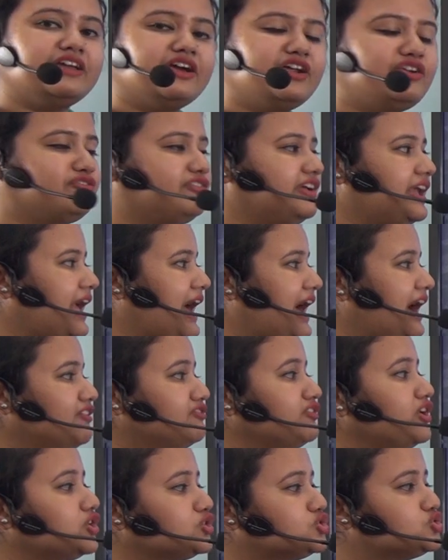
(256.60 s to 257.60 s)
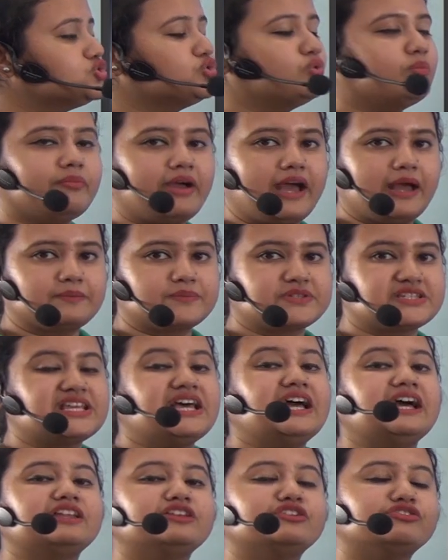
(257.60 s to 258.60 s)
here we have two maps.
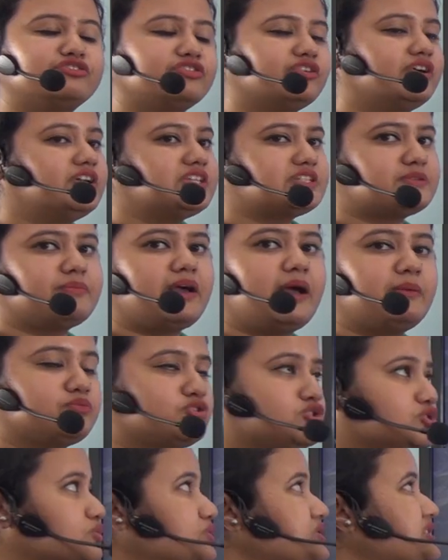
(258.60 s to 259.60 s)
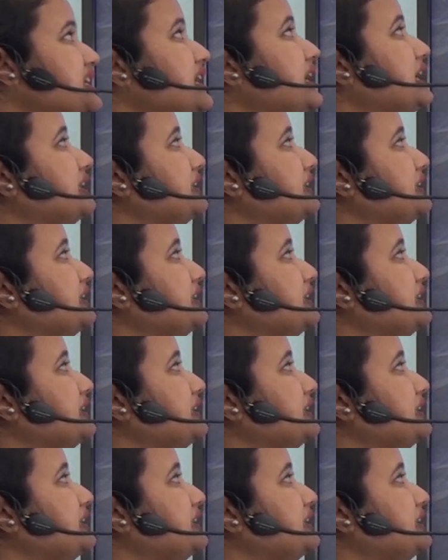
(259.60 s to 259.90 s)
The first map shows